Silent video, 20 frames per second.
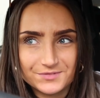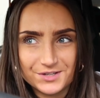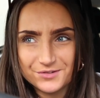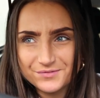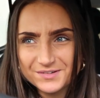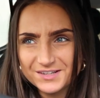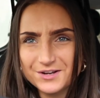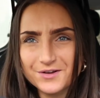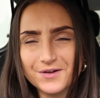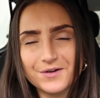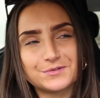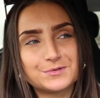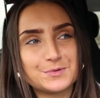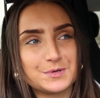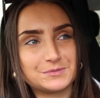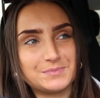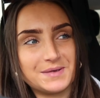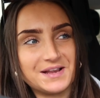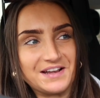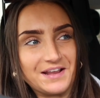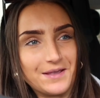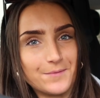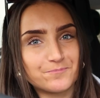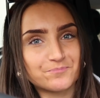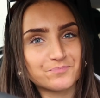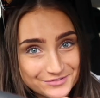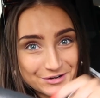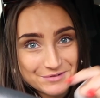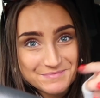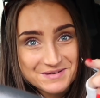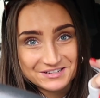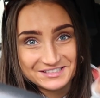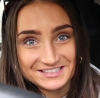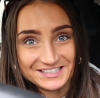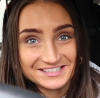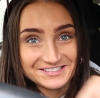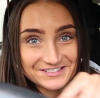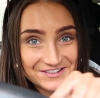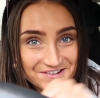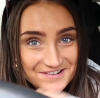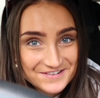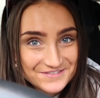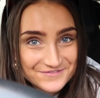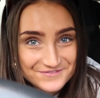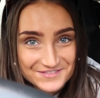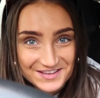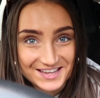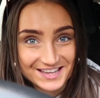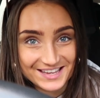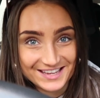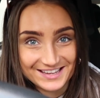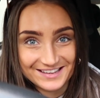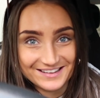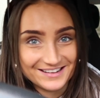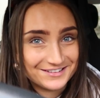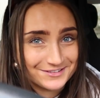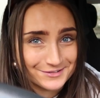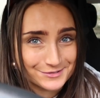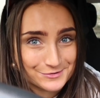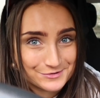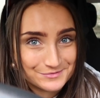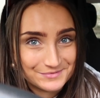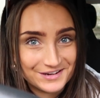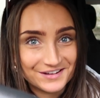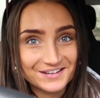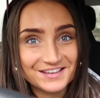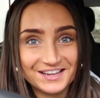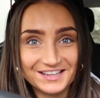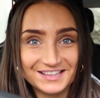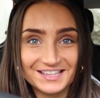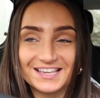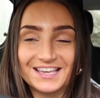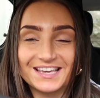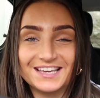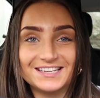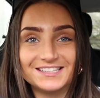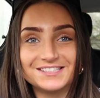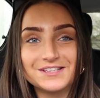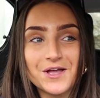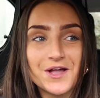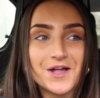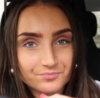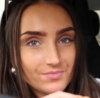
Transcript: I don't really know how to explain it. Follow me on TikTok, the_market, I think it is.